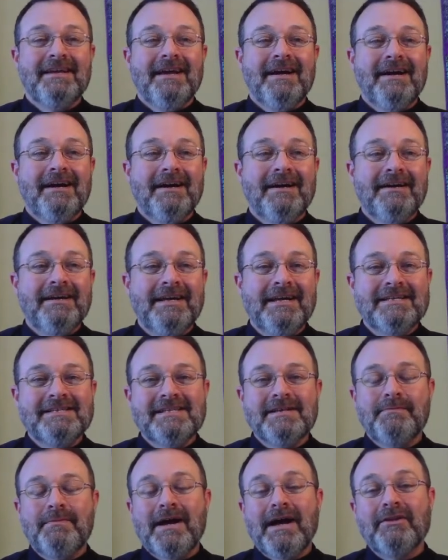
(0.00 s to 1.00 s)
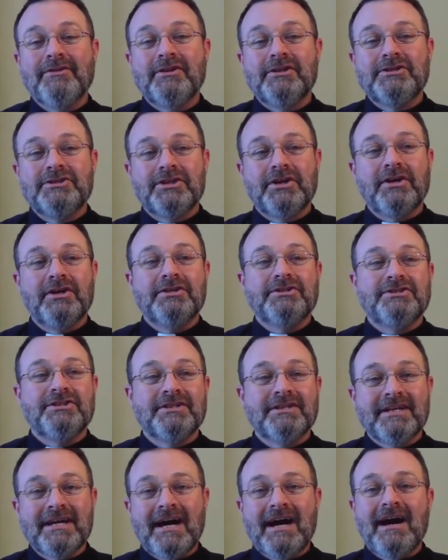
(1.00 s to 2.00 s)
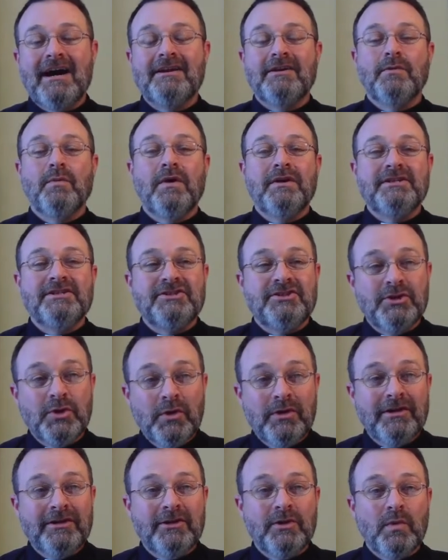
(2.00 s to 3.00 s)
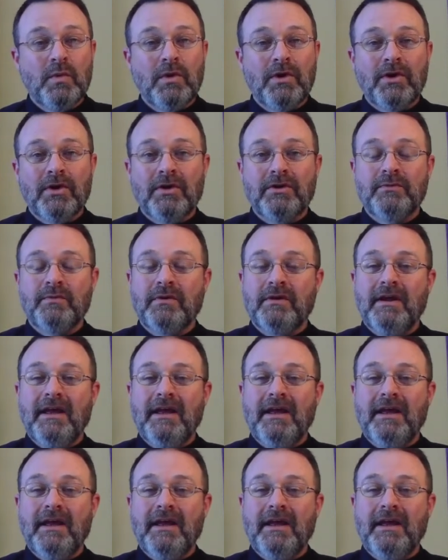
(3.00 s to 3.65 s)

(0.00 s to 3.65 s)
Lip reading: It's about the church and God and what He's doing in the world